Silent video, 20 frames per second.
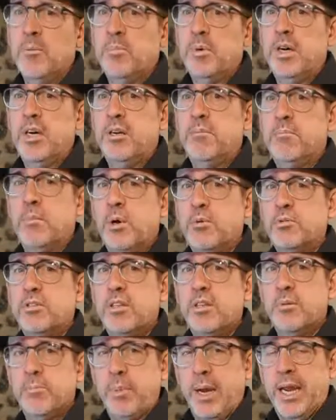but most
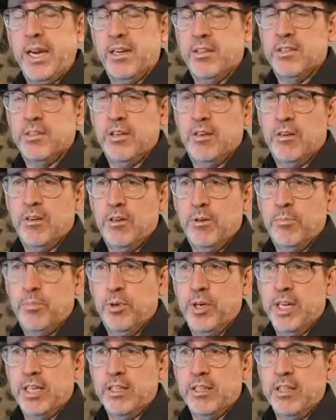of the banks are
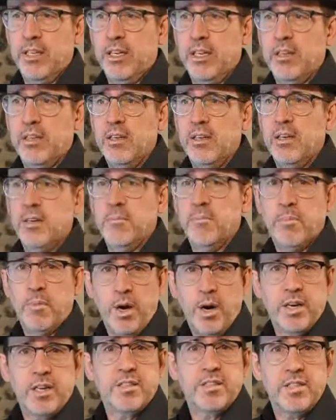predicting
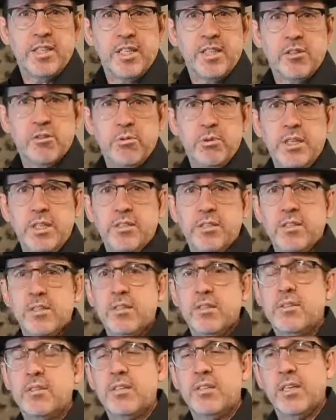modest
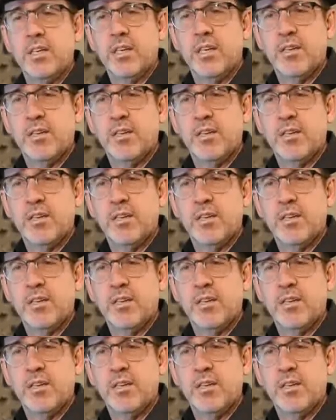increases